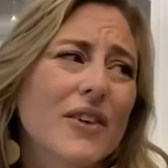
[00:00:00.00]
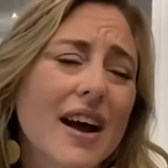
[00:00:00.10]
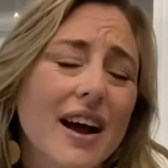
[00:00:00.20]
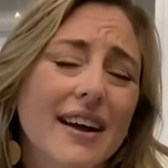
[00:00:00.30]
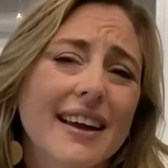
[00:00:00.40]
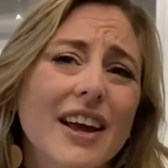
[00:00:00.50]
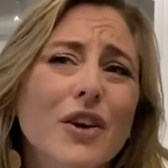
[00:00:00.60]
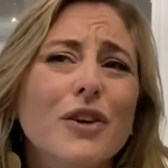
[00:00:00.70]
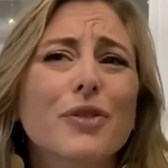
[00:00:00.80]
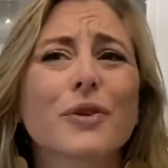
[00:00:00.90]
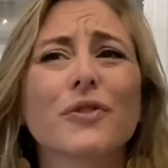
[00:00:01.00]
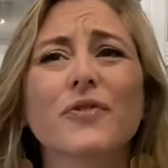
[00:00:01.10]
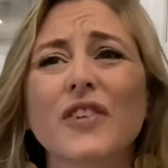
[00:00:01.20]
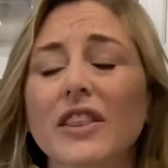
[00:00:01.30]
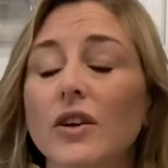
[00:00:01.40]
Kinder through
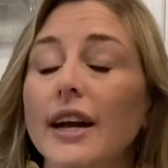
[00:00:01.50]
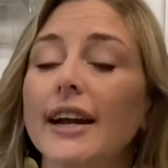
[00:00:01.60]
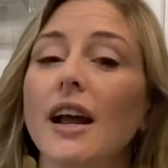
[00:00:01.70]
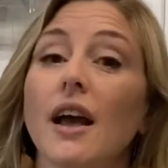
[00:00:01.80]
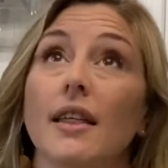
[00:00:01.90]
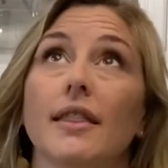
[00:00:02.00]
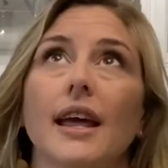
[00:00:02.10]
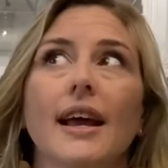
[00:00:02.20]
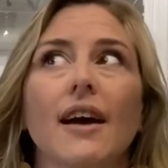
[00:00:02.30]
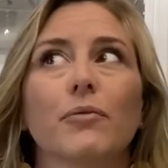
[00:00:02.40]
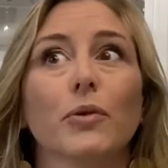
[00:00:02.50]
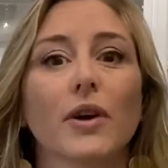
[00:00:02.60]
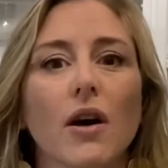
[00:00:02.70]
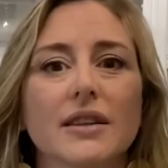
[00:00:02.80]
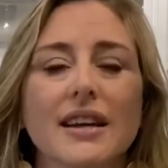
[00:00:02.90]
5th grade, they have movement
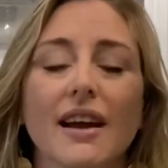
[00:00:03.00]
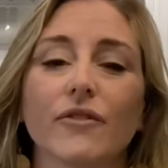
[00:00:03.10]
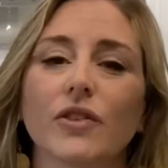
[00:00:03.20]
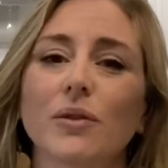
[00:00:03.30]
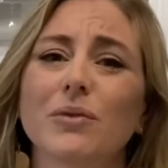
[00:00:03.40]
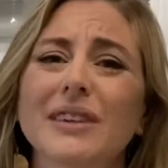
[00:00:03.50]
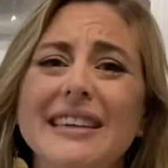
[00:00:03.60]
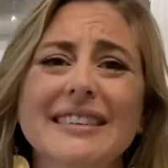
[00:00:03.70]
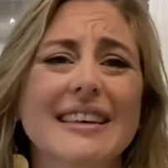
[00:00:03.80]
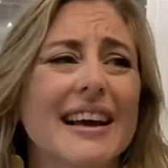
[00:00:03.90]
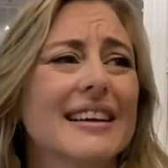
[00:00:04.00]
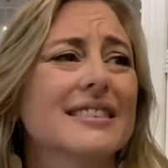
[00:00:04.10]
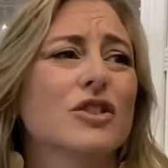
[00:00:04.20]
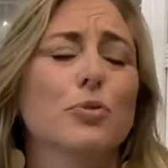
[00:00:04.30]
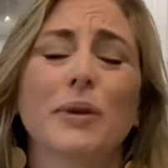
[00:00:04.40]
all the time, from recess
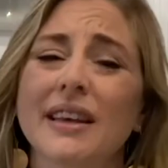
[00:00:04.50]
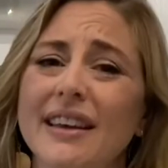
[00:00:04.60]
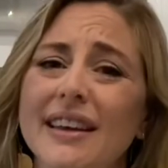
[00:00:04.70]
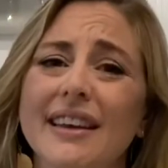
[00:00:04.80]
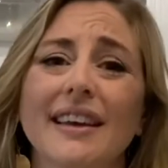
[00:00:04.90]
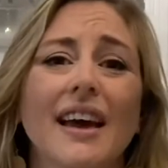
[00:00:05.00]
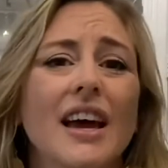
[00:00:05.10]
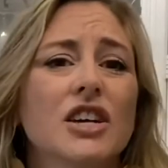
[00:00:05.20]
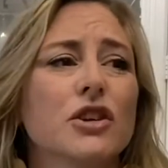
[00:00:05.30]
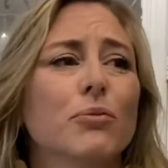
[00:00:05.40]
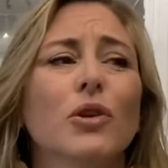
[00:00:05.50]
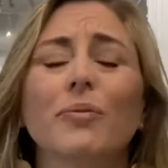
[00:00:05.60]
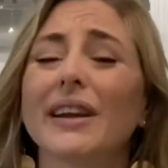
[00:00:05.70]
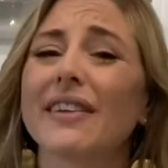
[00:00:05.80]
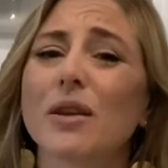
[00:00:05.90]
to PE to
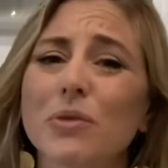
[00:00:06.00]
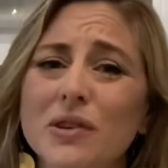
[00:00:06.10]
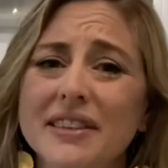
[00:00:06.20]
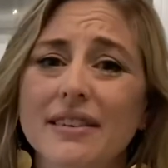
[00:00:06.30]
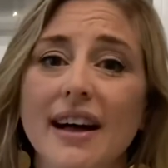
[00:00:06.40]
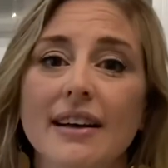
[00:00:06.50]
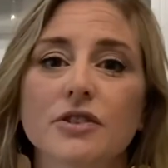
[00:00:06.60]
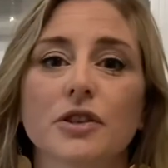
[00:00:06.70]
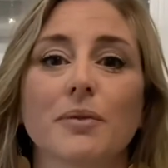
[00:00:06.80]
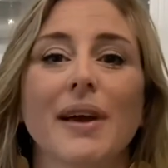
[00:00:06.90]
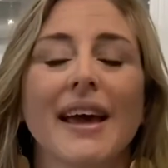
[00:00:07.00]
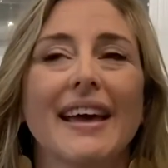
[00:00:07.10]
movement in the music classroom.